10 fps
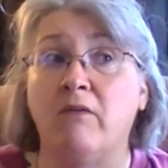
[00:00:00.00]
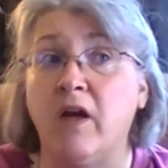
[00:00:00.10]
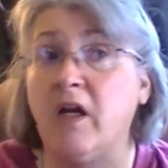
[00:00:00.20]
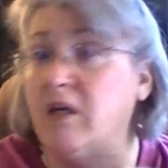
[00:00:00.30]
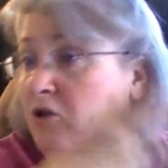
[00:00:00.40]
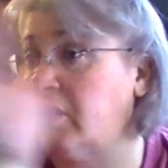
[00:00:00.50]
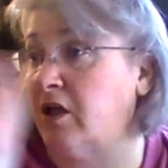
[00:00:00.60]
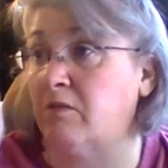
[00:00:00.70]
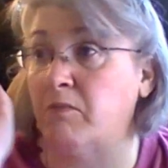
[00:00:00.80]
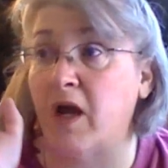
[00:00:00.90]
Finally, he just
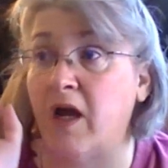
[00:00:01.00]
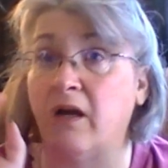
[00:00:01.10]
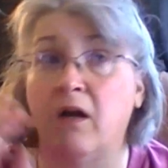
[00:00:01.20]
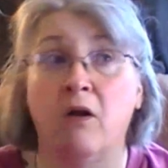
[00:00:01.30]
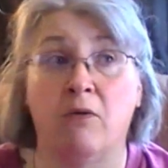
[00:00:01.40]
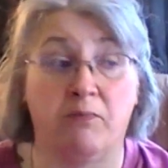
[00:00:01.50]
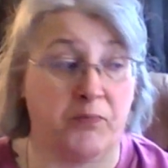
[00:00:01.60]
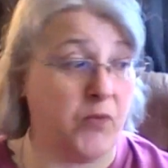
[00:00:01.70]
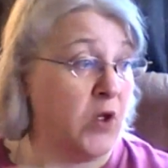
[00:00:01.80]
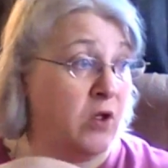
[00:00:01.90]
gets mad,
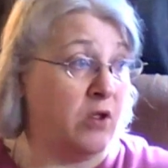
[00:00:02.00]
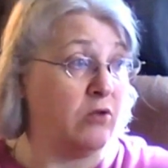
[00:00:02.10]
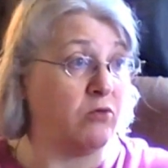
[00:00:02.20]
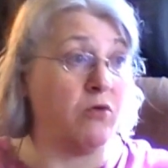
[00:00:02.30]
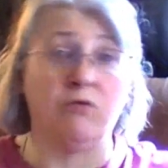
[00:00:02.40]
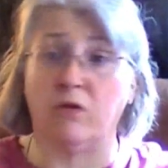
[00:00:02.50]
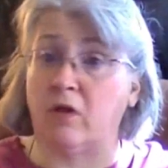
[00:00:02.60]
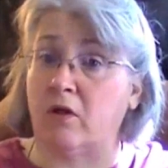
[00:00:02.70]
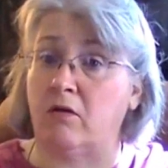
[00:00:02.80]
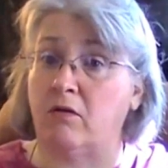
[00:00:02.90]
throws
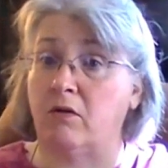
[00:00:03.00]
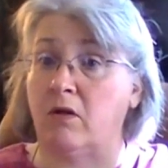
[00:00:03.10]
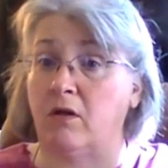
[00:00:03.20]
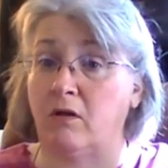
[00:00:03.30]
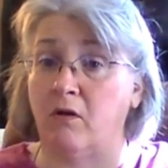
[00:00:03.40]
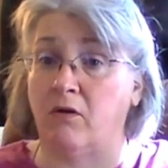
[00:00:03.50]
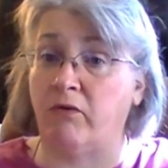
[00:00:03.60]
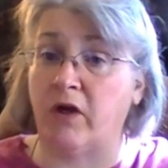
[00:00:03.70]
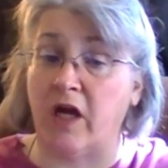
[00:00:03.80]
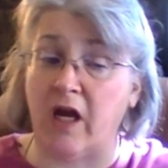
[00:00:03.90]
the
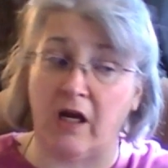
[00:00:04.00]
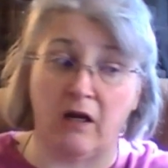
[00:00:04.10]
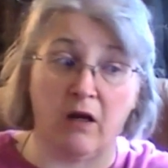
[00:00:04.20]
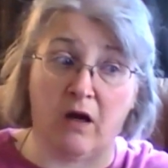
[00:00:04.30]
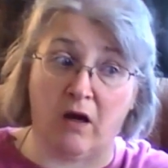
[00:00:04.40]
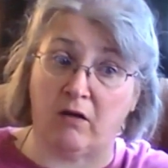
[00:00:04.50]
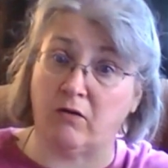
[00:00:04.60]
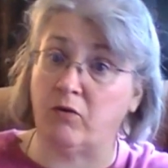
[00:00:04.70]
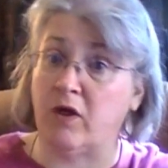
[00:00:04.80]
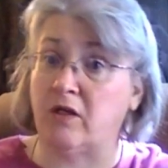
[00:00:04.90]
Novocaine
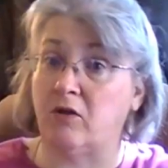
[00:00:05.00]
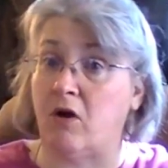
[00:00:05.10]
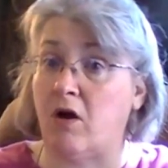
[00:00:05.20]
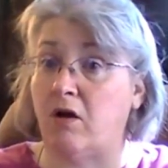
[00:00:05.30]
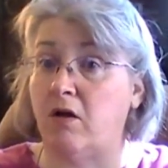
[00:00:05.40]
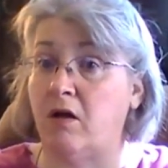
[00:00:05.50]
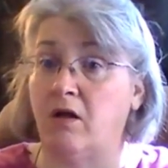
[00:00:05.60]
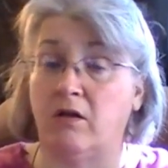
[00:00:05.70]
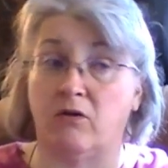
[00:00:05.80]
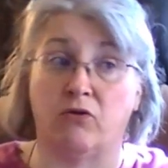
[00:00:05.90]
syringe on
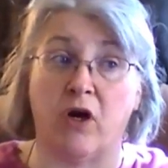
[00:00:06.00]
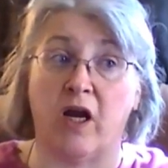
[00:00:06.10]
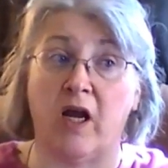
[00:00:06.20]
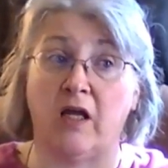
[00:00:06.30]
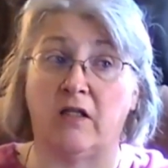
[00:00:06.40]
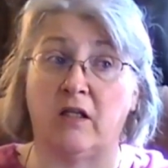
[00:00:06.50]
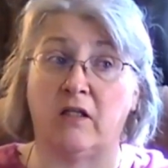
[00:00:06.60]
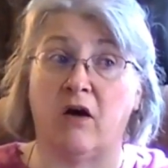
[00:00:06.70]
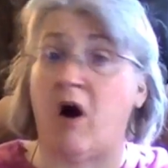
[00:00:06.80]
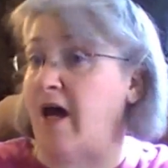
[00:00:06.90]
the tray and says,
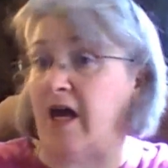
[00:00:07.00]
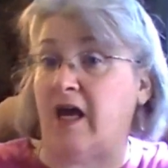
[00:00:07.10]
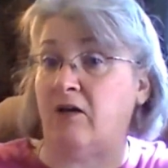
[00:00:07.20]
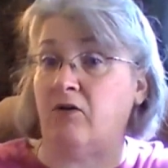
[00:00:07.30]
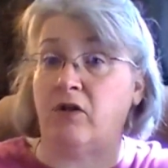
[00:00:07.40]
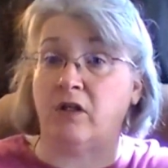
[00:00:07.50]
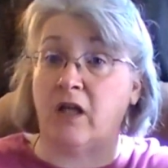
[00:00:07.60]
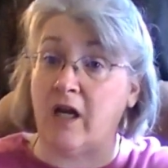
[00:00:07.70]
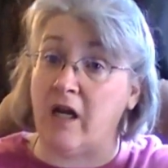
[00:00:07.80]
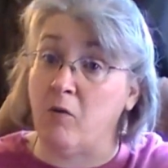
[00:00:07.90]
I can't do this.
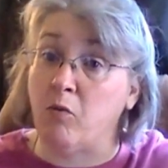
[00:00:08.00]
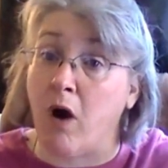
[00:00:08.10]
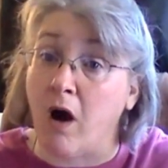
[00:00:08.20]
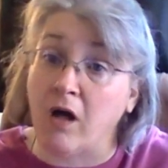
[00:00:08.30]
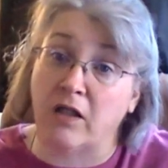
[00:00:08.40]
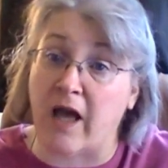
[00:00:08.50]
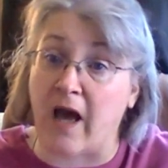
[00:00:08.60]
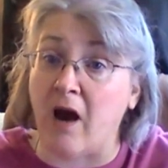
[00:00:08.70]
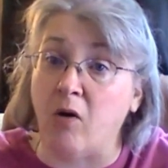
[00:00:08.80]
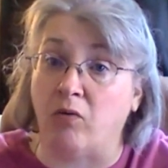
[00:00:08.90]
And he walks
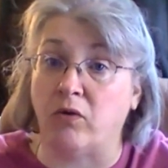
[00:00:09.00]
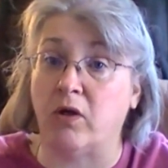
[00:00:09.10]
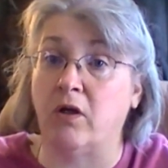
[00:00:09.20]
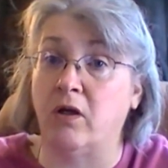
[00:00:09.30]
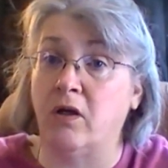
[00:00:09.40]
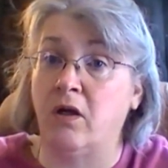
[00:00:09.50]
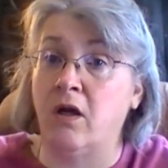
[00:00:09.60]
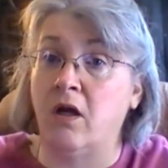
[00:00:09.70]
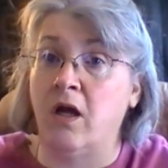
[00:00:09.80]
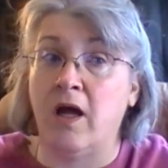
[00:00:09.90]
out.
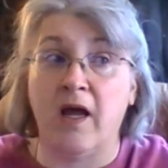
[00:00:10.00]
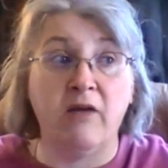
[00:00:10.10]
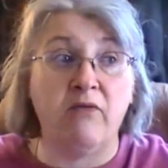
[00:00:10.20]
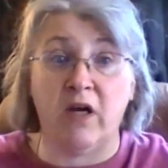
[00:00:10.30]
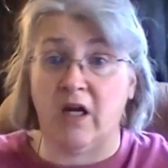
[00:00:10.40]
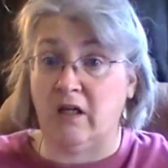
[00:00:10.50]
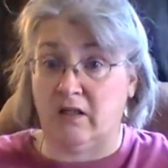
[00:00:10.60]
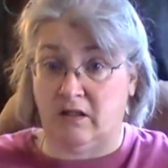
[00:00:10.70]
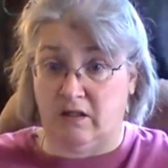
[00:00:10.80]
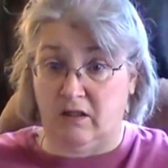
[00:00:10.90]
Even
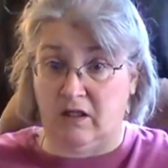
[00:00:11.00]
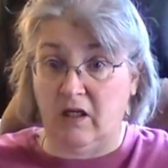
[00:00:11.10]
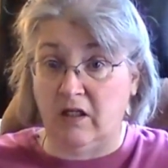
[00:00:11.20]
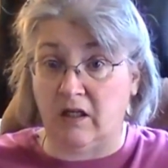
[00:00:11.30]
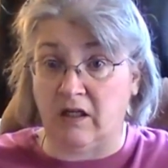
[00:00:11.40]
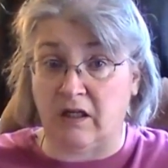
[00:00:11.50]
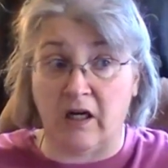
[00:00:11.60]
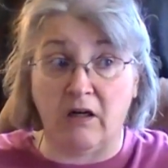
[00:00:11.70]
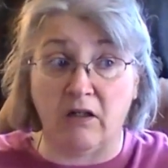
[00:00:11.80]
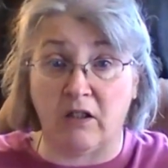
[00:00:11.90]
his assistant,
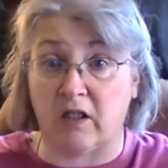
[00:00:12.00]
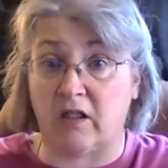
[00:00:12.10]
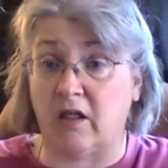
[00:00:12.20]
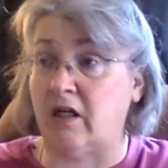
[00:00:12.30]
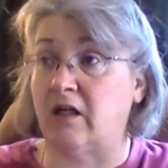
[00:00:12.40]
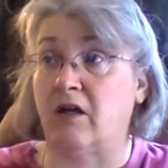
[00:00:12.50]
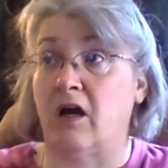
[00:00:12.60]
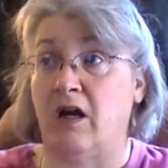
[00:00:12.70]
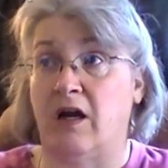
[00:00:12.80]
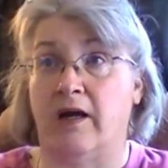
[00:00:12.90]
dental assistant, is
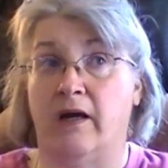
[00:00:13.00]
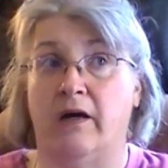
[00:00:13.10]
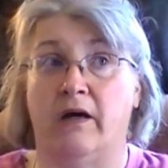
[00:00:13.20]
kind of like,